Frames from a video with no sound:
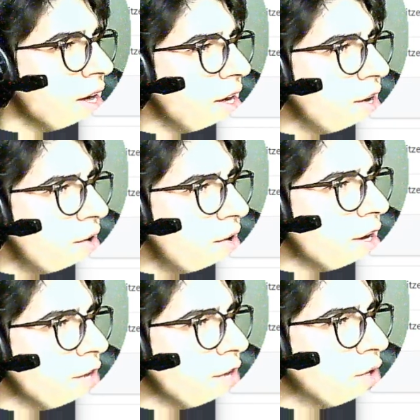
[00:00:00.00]
Here
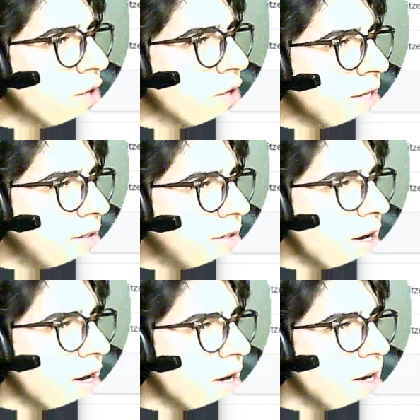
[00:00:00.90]
I can view the list,
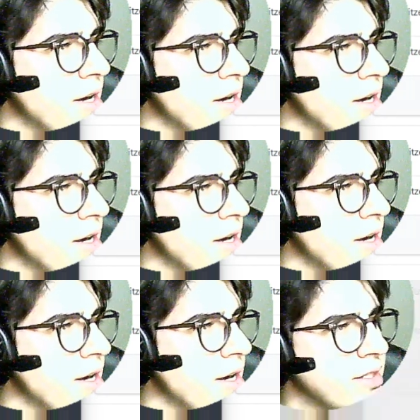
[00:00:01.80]
and we
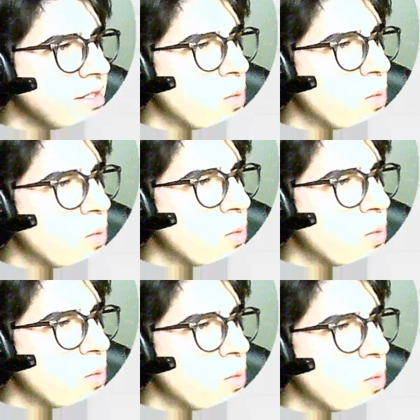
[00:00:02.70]
can see that we got
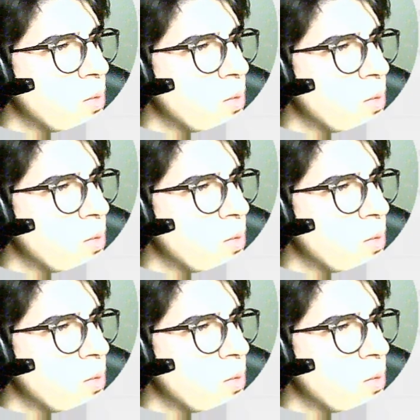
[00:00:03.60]
200